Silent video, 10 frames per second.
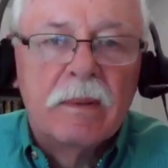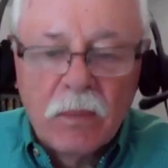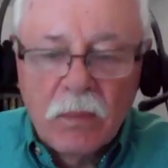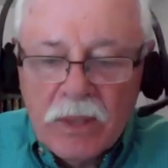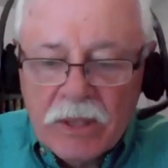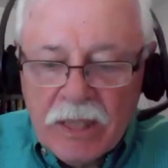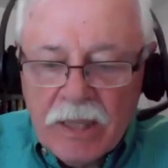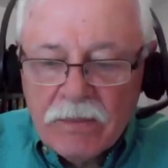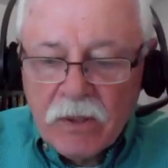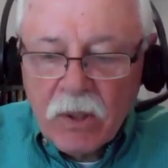
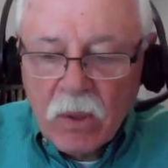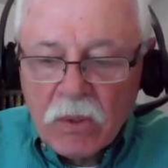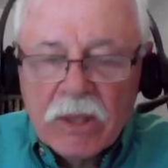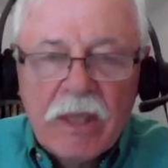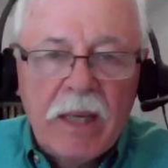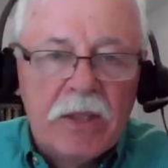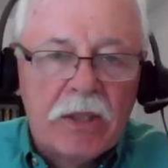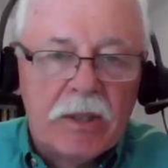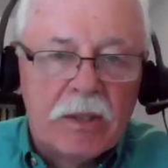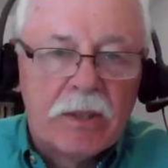receives those
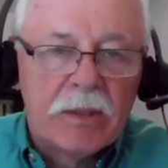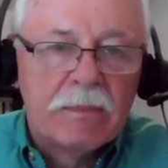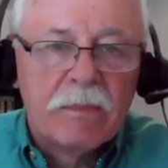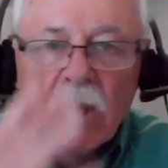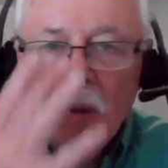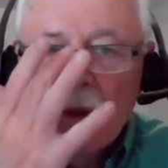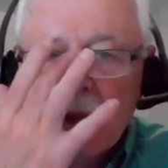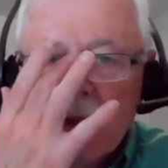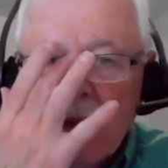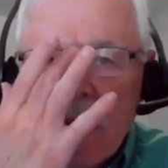nations, those
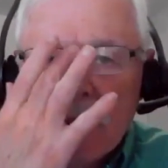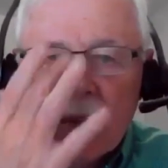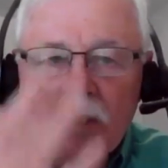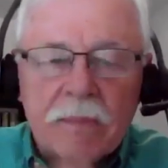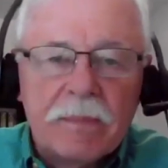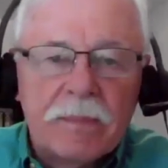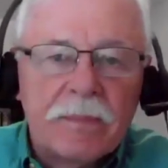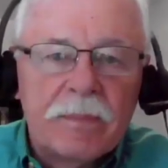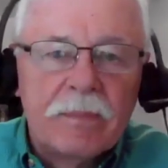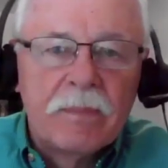tribes.
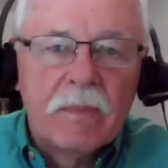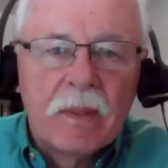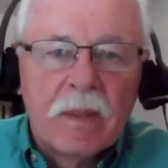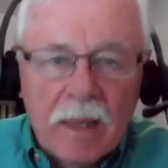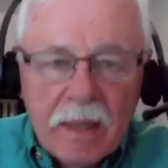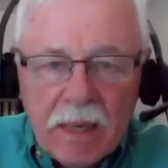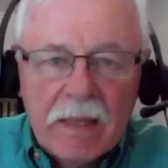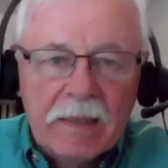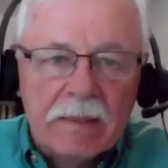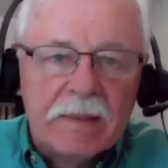
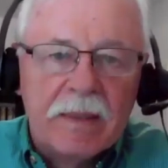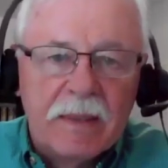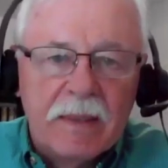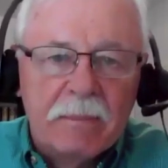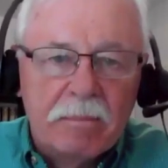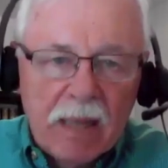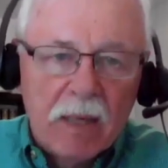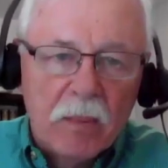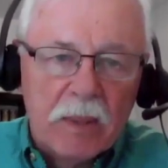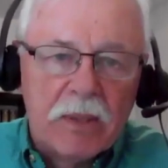Again,
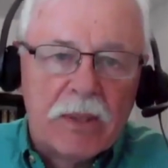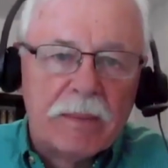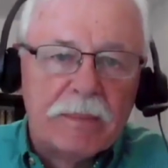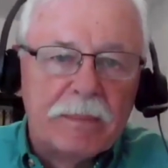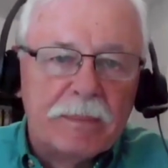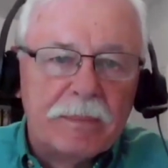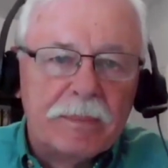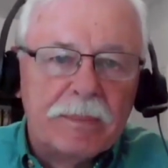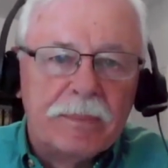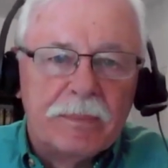Bedouins
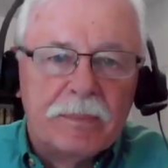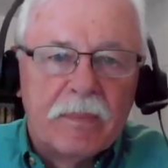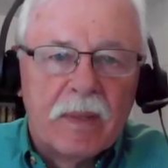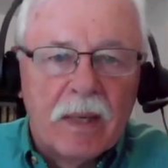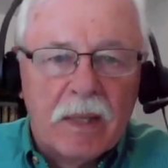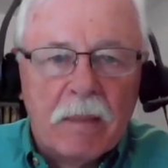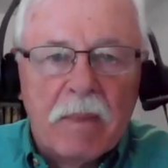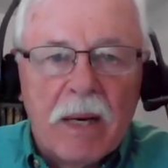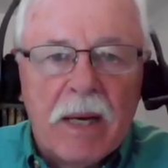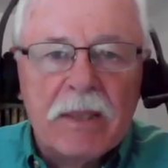in the
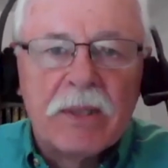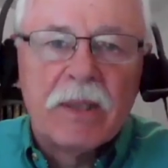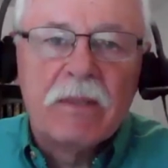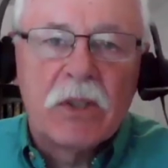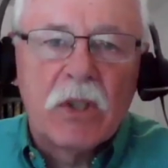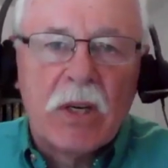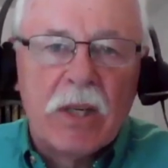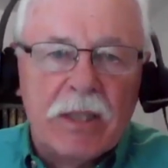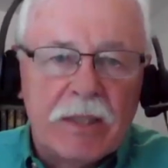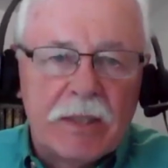minds of the
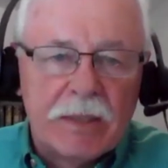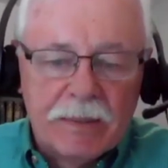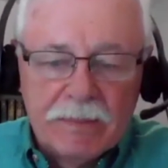Saudis.